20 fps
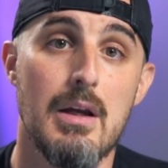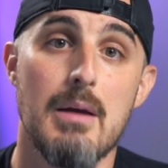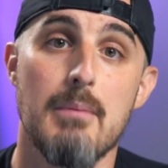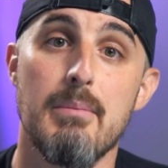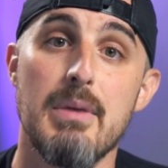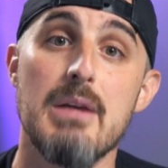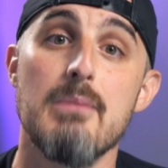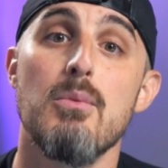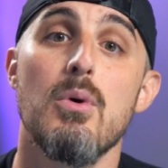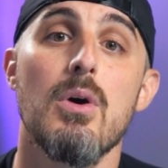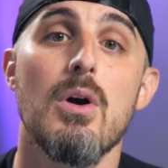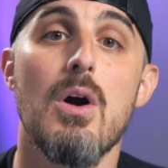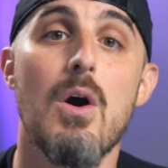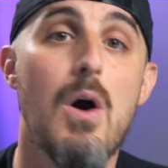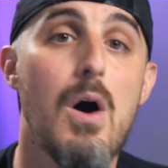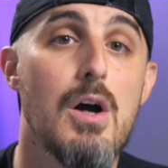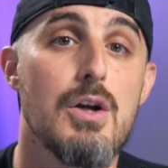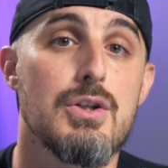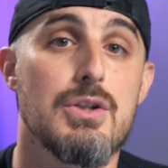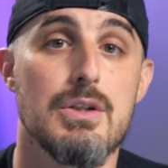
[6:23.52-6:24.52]
Be more
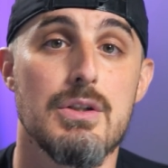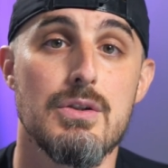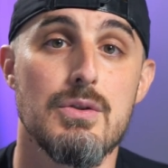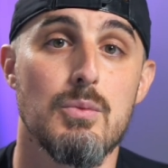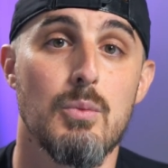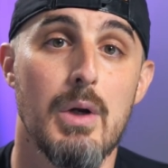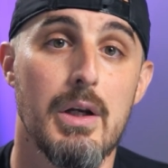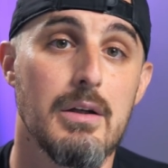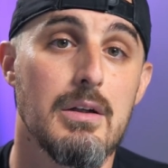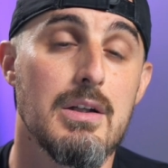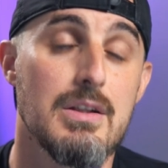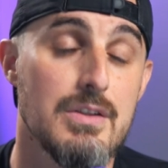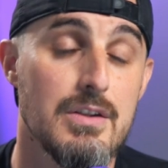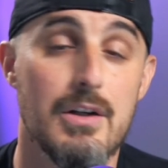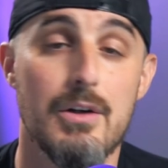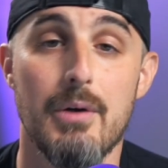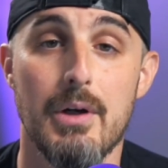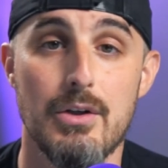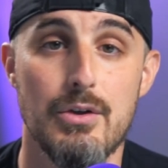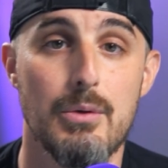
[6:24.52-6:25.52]
cautious when
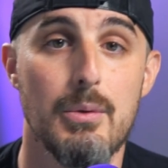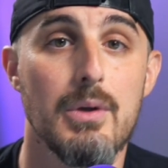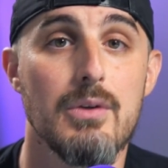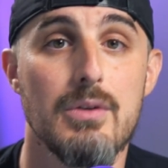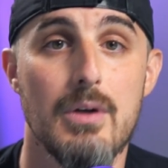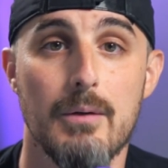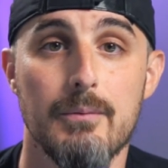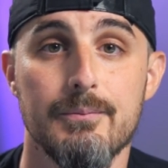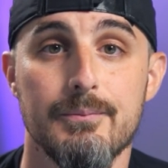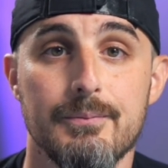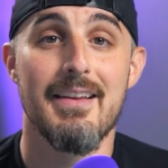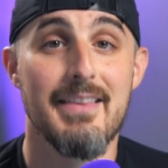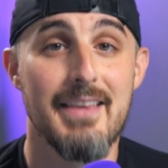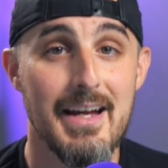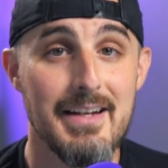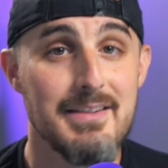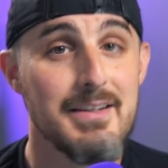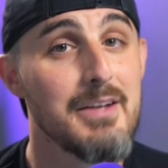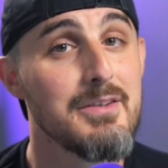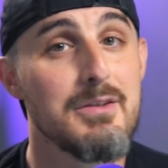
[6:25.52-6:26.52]
considering doing so.
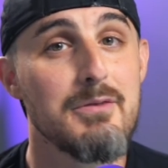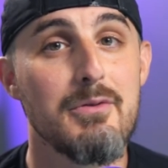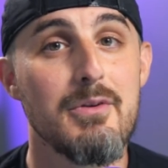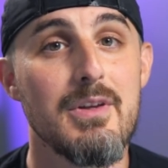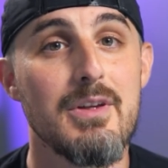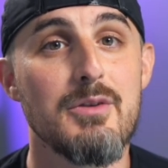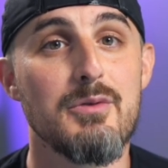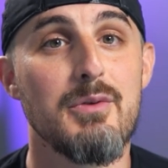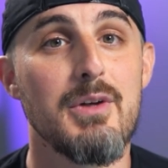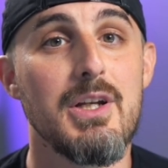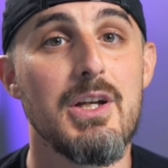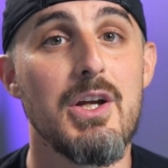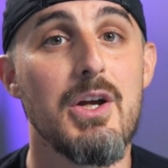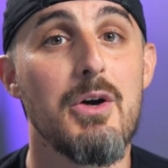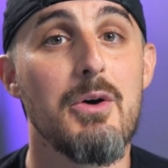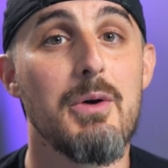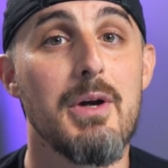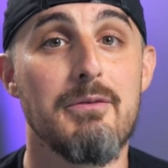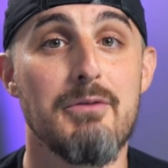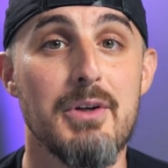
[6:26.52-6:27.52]
That does it for this
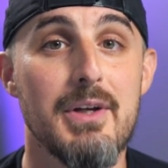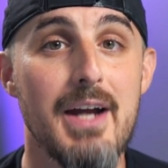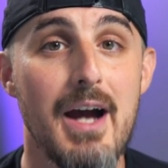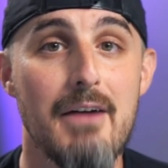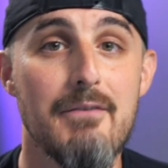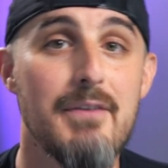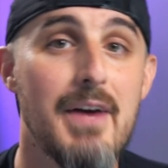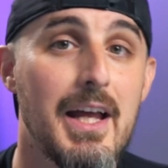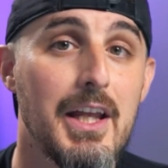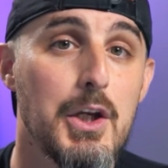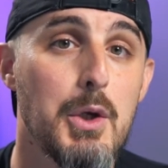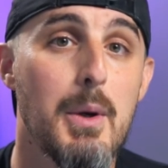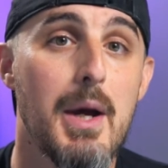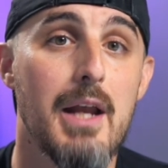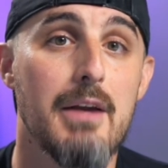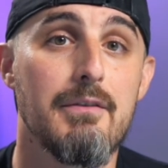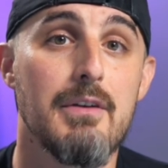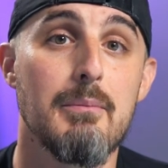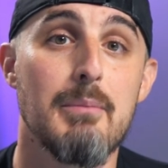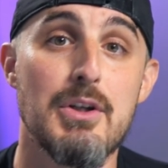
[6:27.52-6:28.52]
video. If you got value out
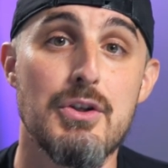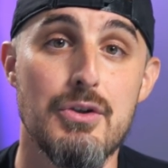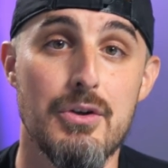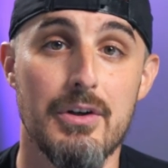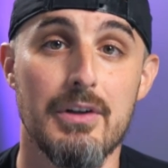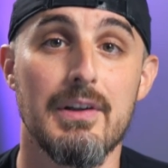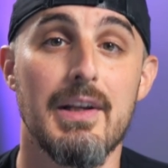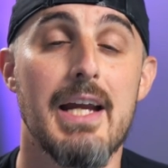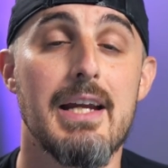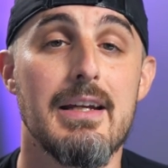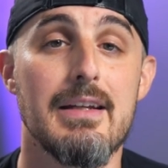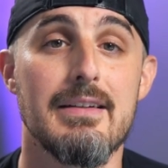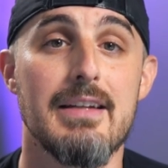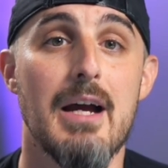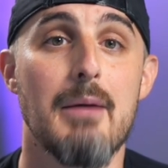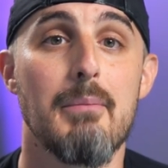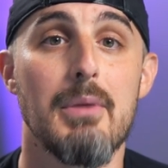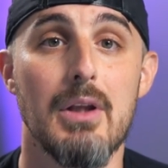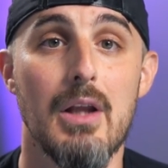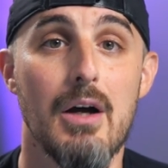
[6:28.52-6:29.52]
of it, be sure to like it
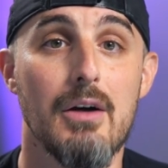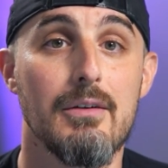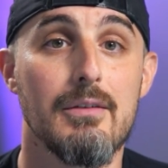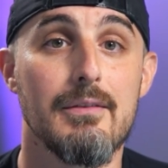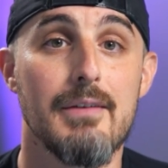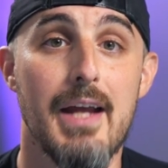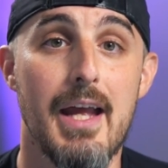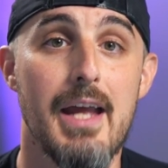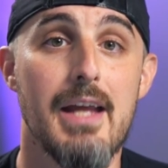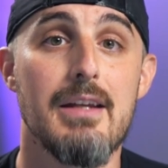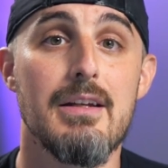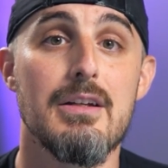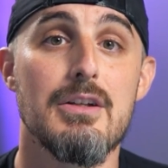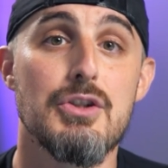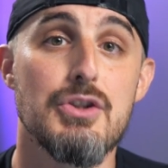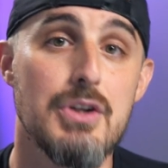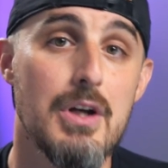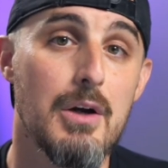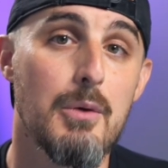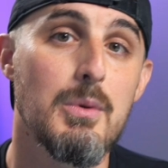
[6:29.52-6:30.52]
down below and
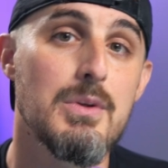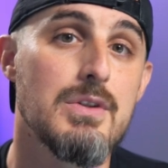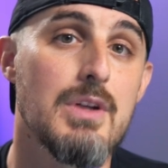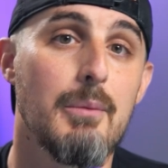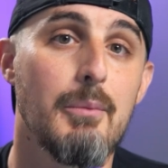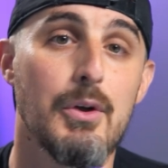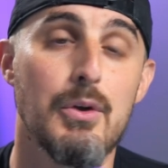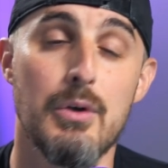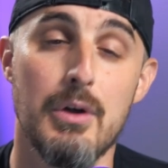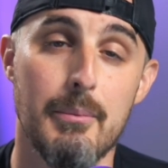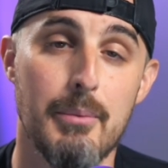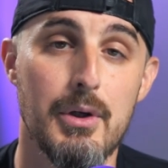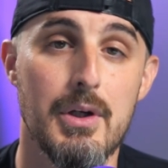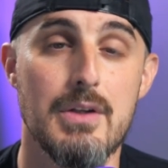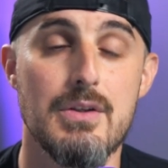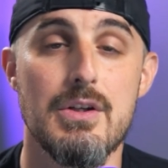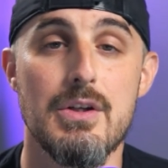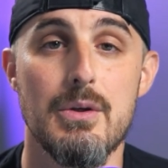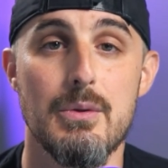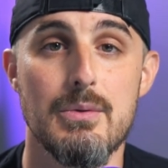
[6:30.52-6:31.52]
share it with someone who could put it
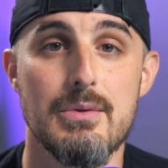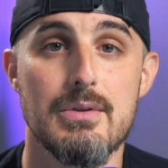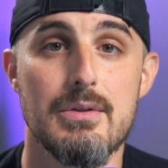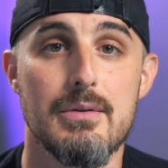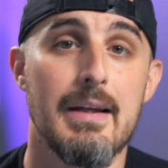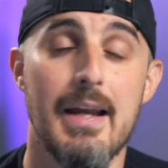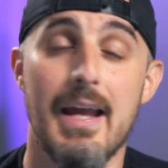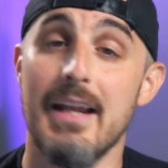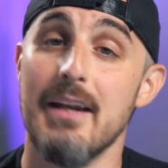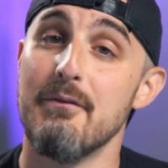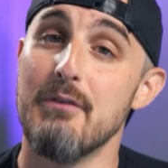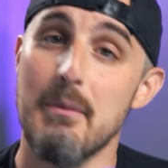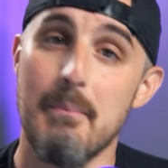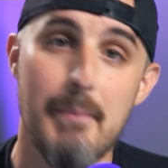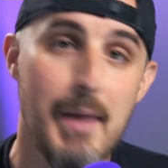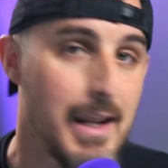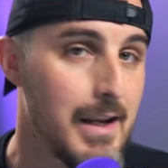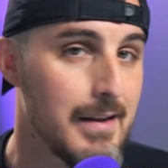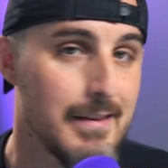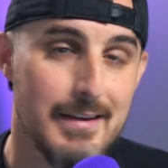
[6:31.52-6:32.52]
to use. And if you
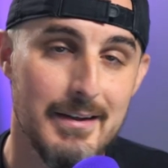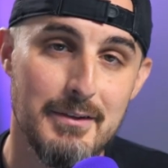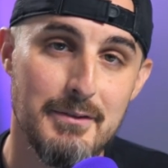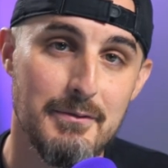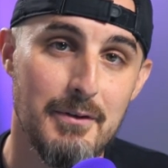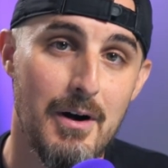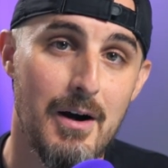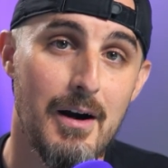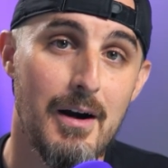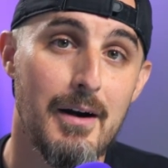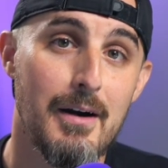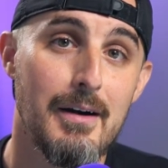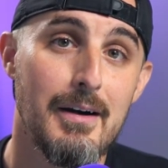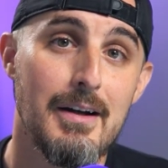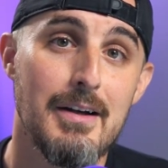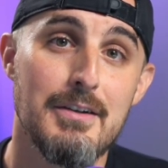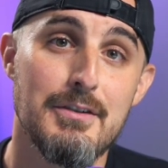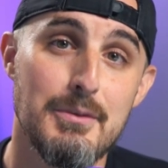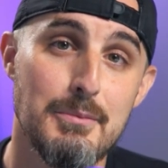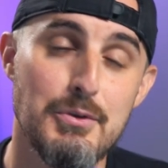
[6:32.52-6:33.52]
made it this far,
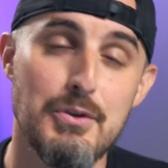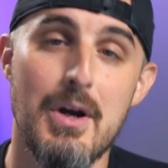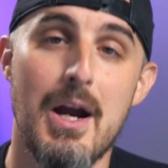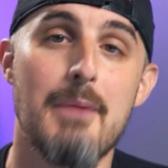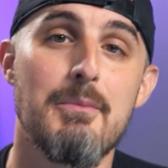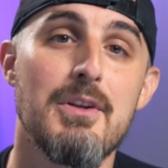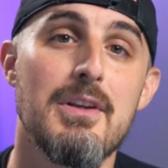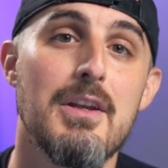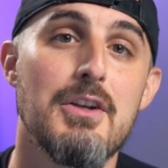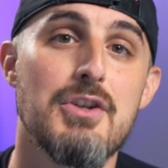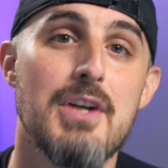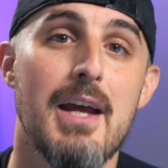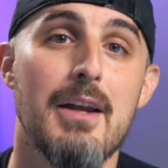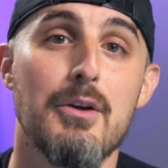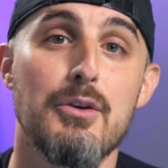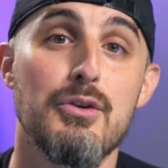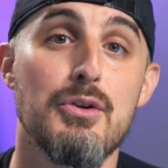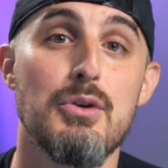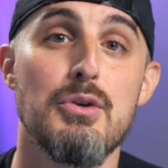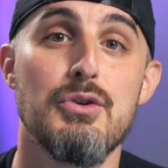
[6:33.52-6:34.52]
subscribe to the channel
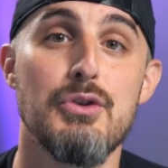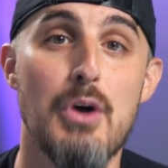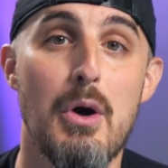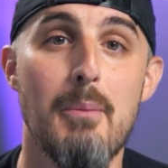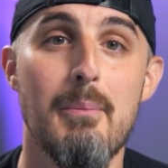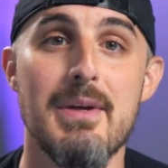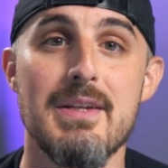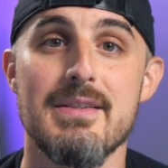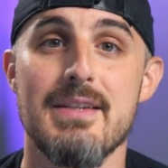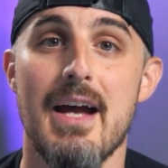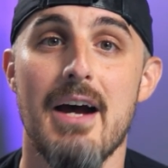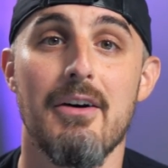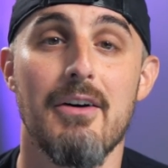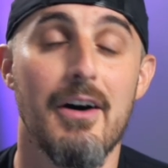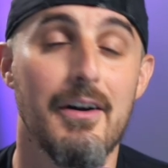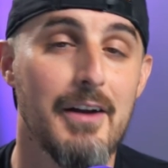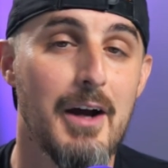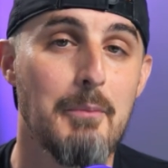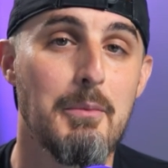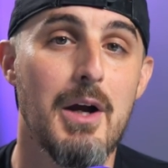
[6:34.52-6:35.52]
so you don't miss out
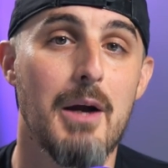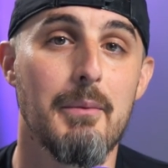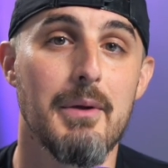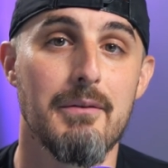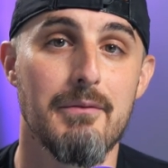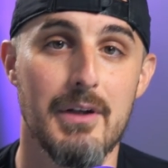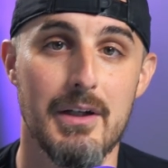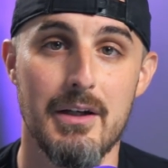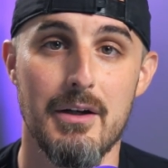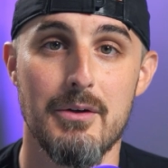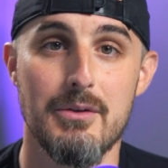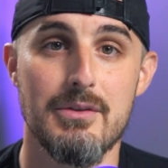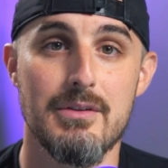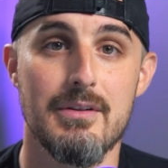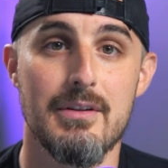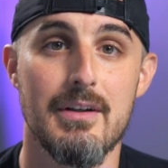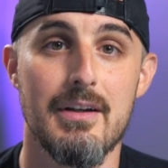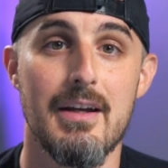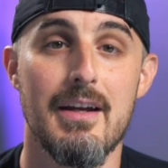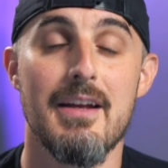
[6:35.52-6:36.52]
on upcoming videos.
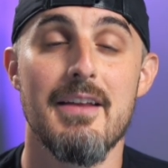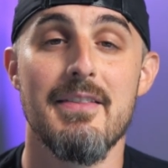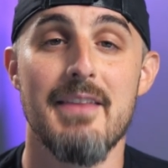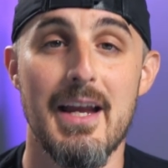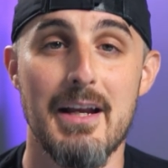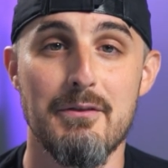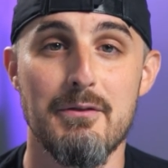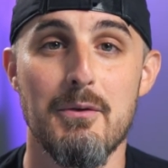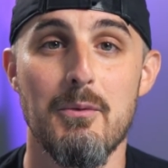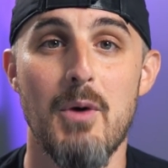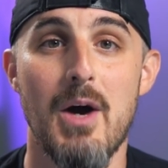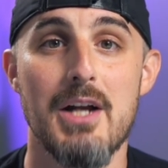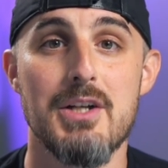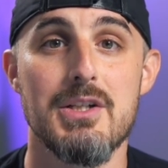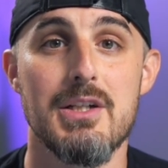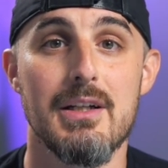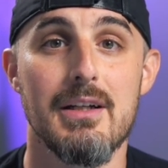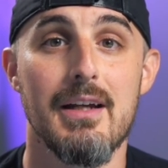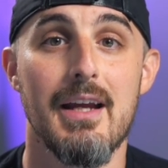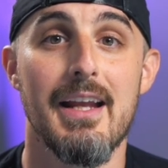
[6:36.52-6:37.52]
Thanks for
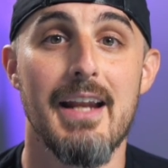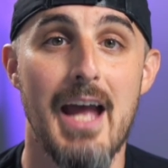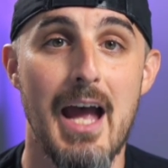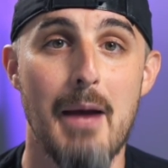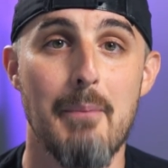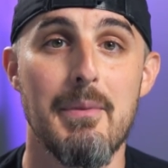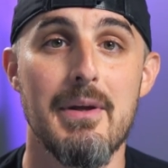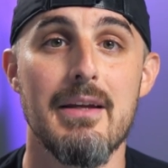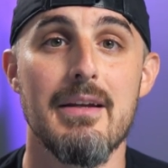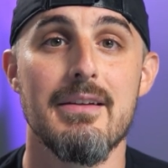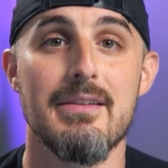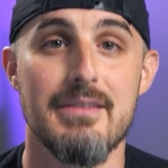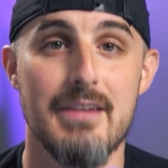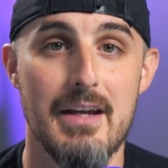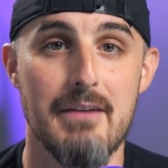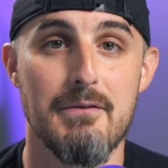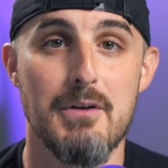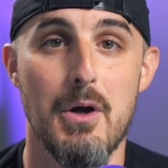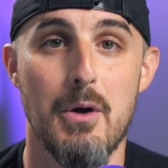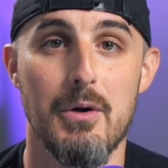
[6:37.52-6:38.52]
watching and happy
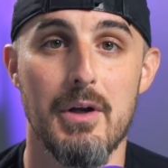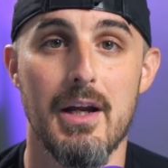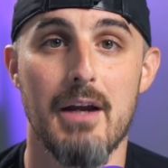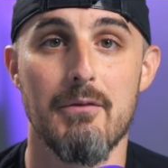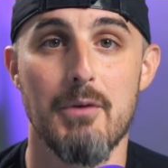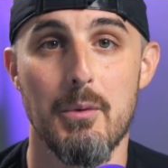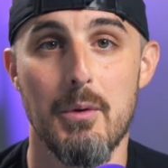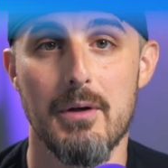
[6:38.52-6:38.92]
safe coding everyone.